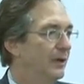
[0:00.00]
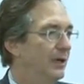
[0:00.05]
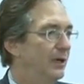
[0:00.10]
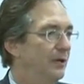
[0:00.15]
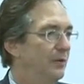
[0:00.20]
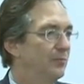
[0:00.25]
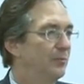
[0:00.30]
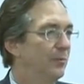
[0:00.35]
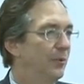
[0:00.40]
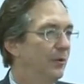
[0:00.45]

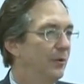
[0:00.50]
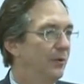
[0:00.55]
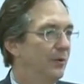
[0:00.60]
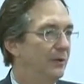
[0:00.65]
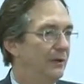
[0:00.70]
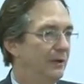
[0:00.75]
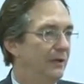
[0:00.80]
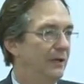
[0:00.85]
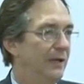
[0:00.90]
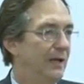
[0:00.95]

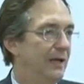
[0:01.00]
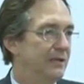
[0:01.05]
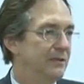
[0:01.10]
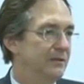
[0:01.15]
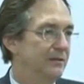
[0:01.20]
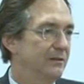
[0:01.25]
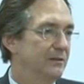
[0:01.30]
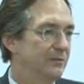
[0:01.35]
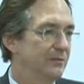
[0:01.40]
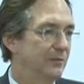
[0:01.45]
important
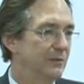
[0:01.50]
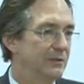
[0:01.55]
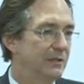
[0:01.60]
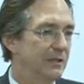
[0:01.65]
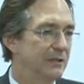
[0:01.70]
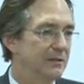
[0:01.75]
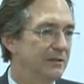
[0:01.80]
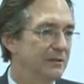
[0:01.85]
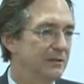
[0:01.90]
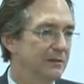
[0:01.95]
lessons, which
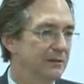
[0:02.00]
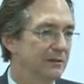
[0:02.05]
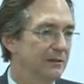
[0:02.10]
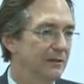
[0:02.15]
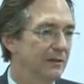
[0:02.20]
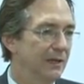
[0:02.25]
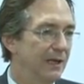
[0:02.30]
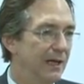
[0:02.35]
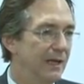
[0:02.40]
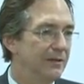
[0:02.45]
has
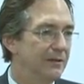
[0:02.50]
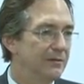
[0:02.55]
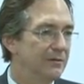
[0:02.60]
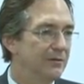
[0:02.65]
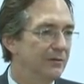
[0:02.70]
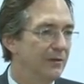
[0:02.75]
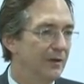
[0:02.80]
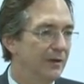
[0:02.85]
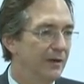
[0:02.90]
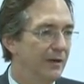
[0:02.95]
led
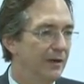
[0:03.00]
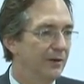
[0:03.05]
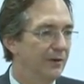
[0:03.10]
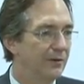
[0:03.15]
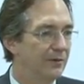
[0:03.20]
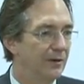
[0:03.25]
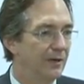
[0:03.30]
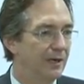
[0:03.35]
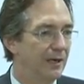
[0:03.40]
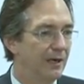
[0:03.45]
to
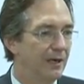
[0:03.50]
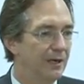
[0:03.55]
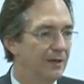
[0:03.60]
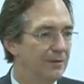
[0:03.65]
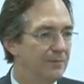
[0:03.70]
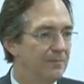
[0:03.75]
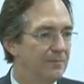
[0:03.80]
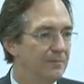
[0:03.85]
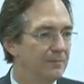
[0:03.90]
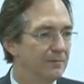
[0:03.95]
their,
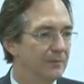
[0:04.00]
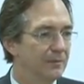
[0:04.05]
um,